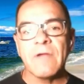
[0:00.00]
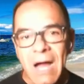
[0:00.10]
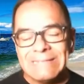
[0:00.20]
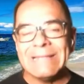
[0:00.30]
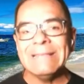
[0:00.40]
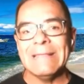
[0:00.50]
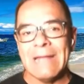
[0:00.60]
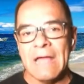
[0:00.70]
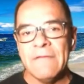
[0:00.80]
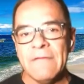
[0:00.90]
content
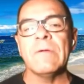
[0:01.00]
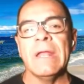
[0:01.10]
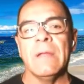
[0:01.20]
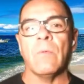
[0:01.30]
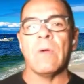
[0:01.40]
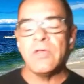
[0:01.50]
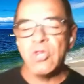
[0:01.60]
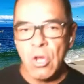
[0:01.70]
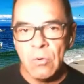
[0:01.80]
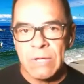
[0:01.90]
that I've created where I
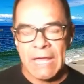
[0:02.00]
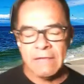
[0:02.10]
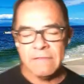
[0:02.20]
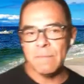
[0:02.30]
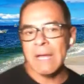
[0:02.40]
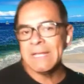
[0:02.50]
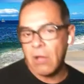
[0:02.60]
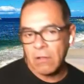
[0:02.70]
showcase my